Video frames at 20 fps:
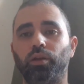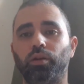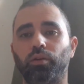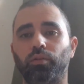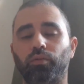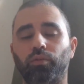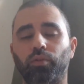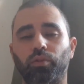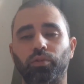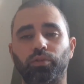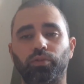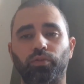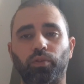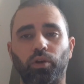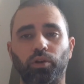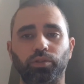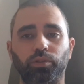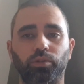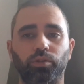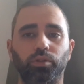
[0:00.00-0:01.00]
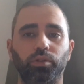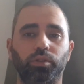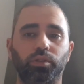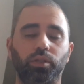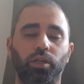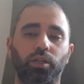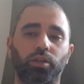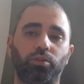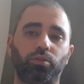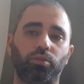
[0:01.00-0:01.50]
of those falsehoods
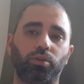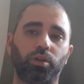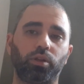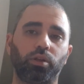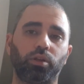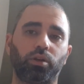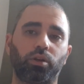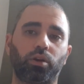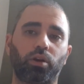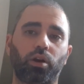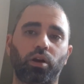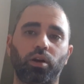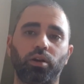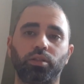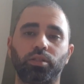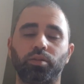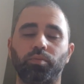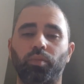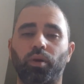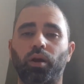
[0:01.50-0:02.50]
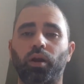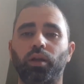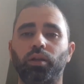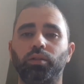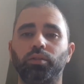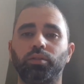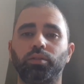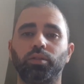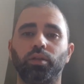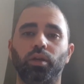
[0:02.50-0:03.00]
entering in our hearts and
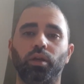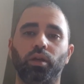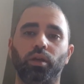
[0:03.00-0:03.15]
minds,